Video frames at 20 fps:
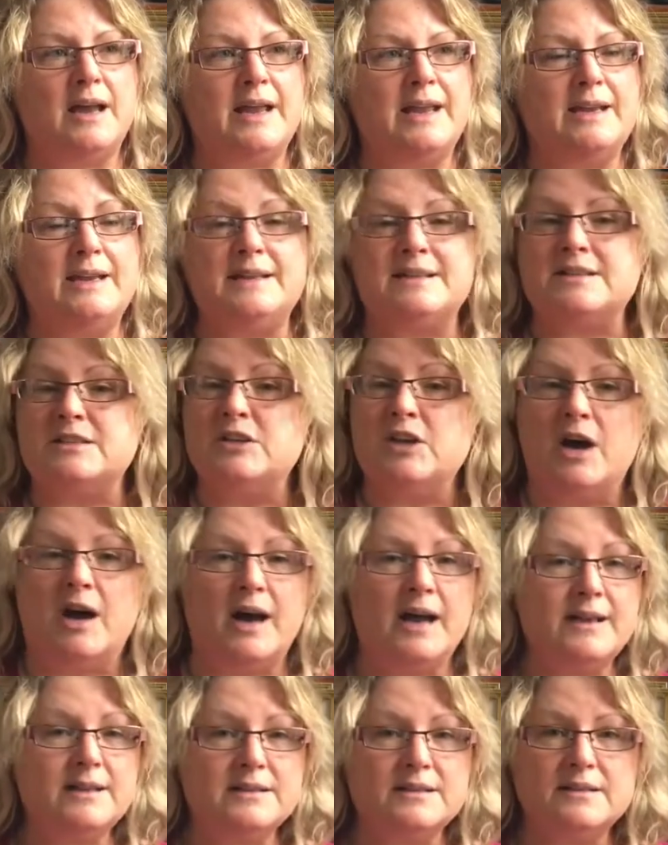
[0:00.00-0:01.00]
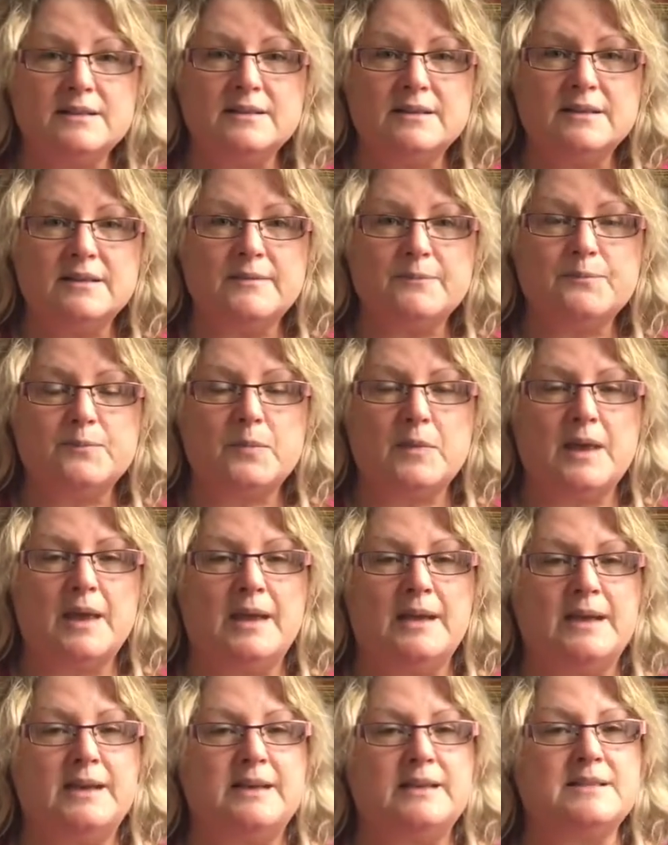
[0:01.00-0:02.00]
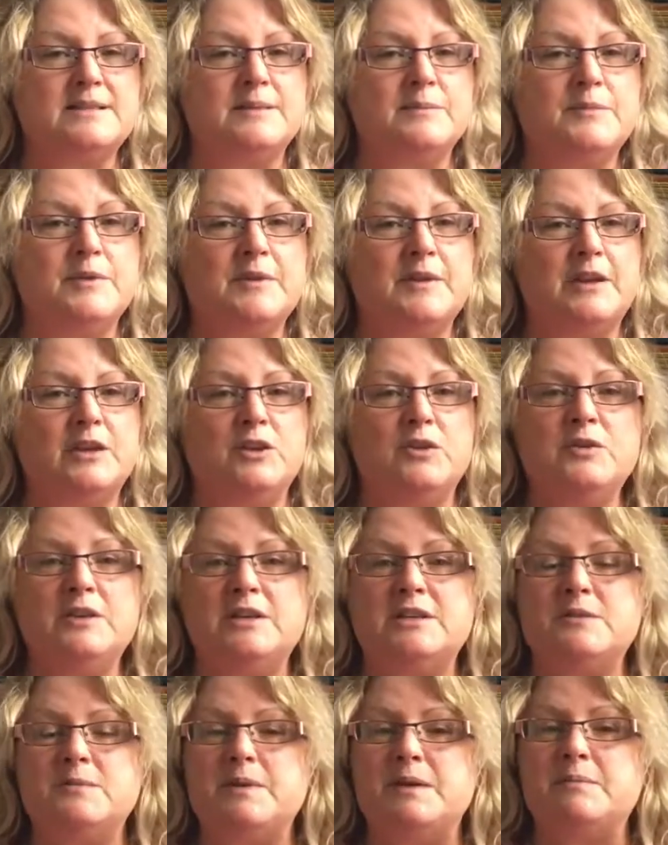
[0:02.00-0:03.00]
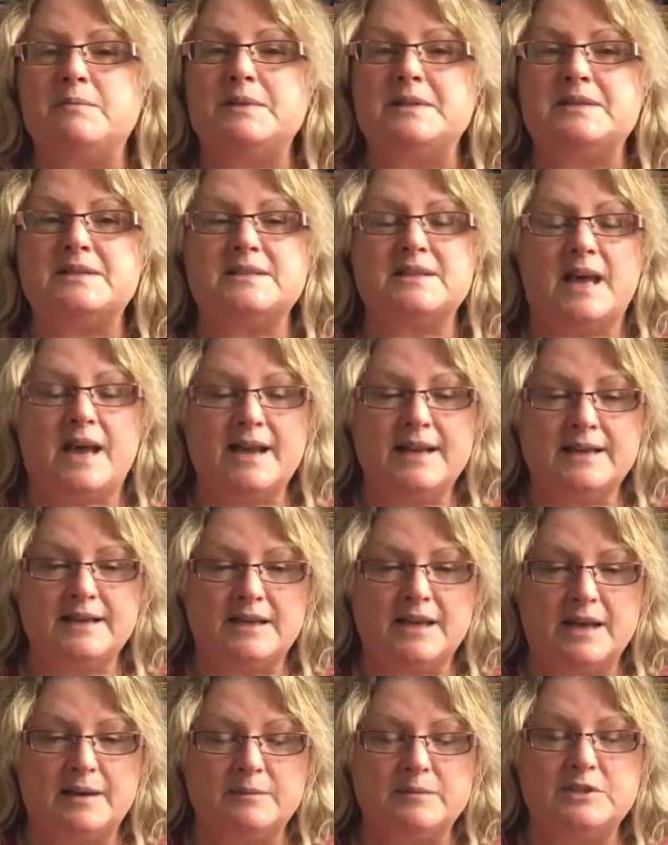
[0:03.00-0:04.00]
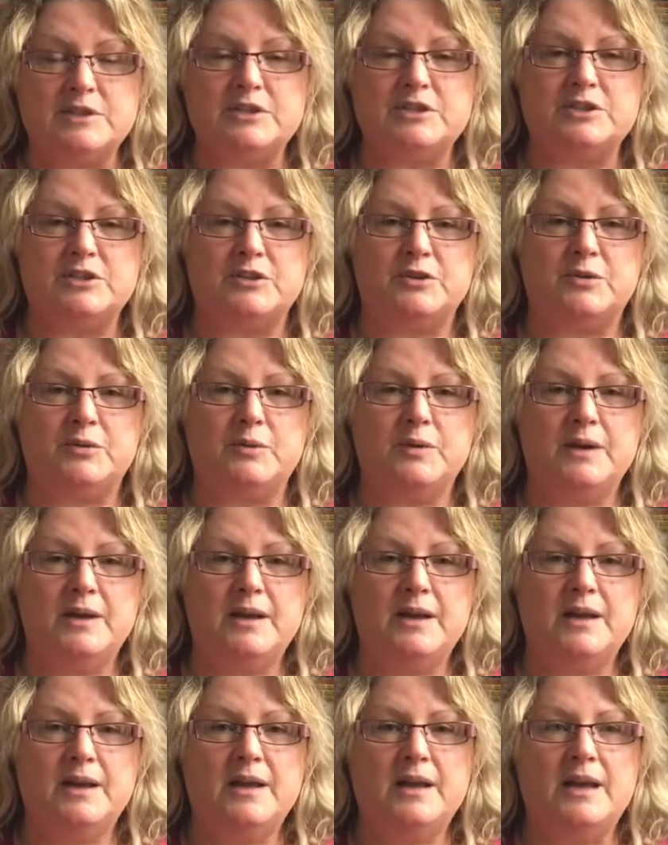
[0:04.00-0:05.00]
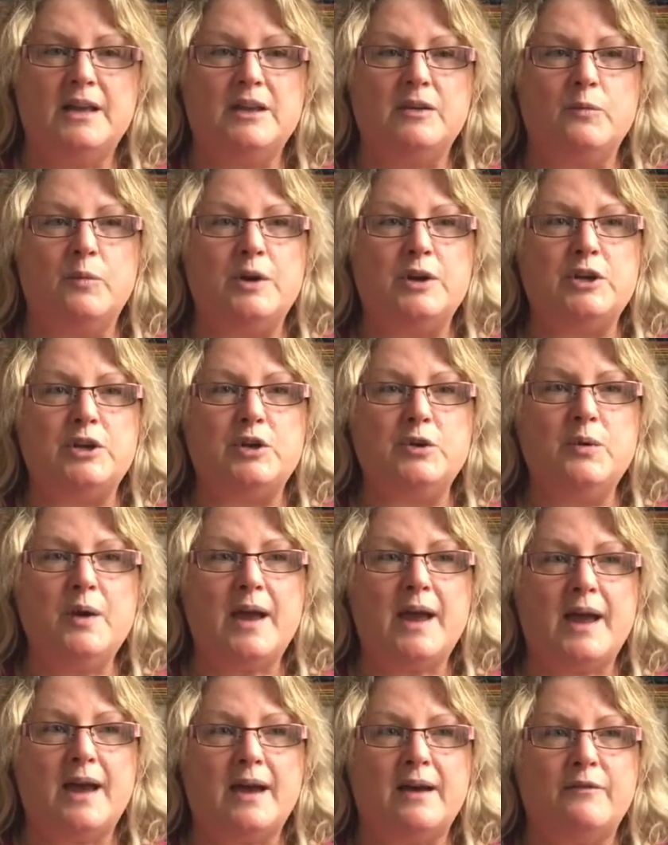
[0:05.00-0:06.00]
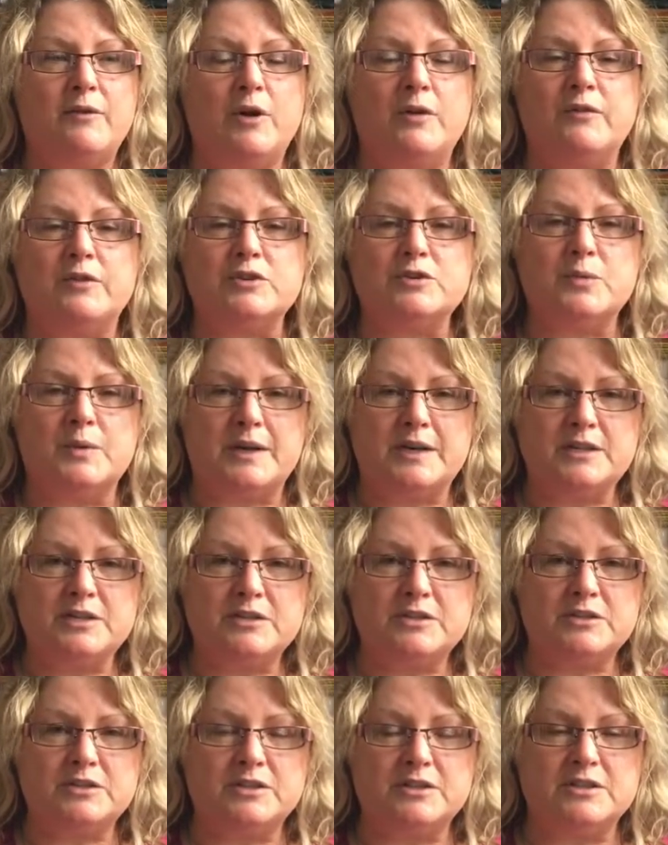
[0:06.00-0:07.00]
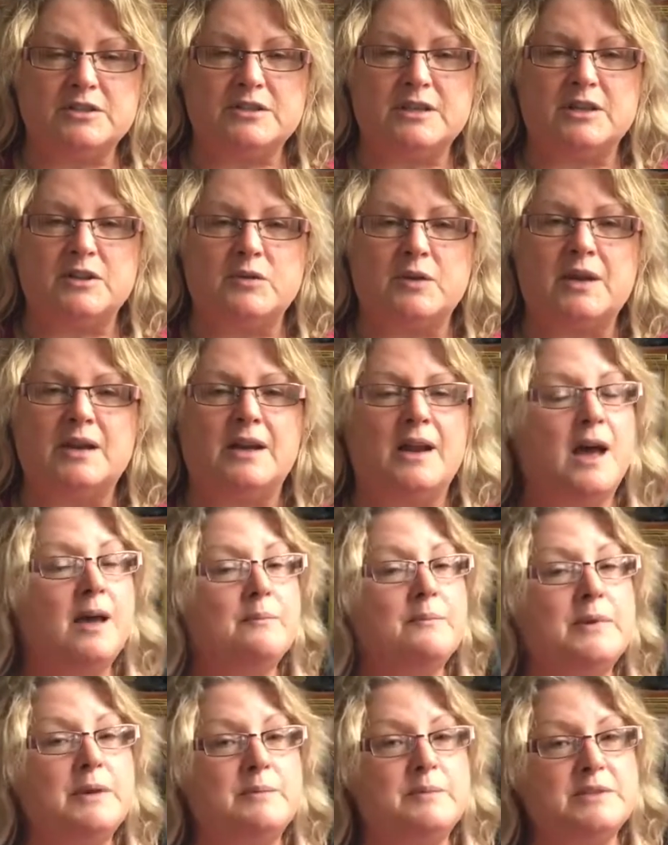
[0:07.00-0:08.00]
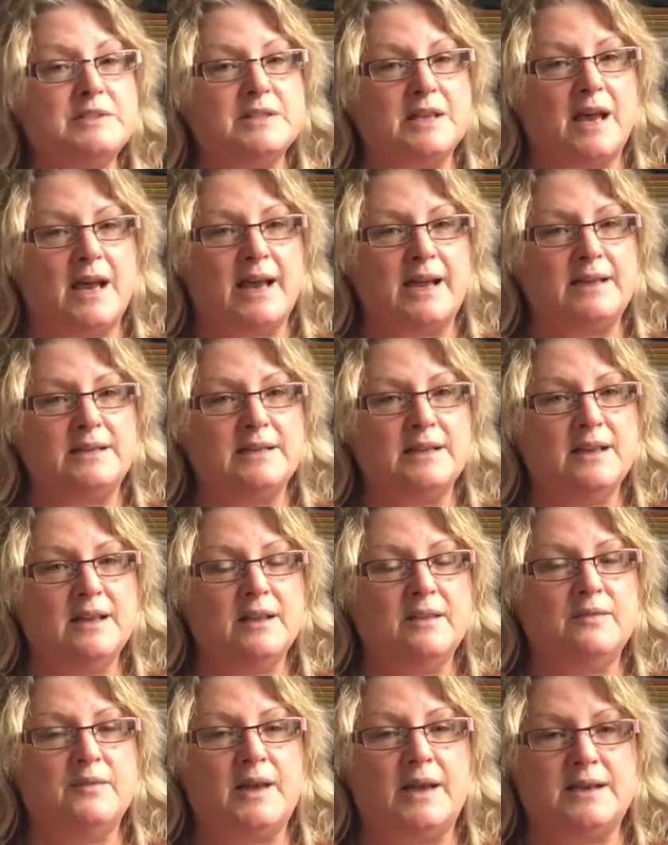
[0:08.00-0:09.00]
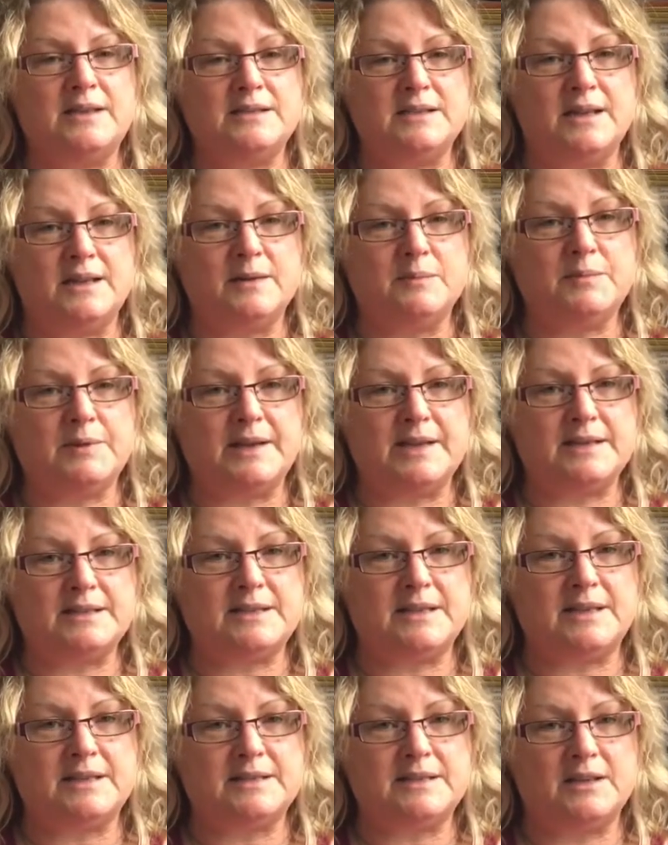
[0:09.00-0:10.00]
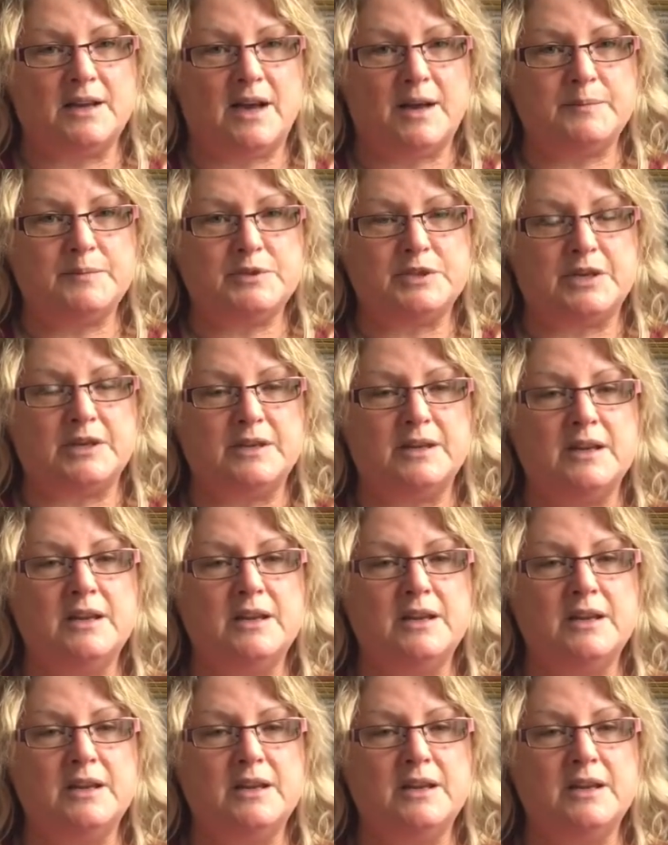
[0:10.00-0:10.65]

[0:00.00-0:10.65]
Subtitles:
It is not, and it is something that you need to be beside them to do. When you have over 22 students that you cannot be beside, that is not a place that is an option.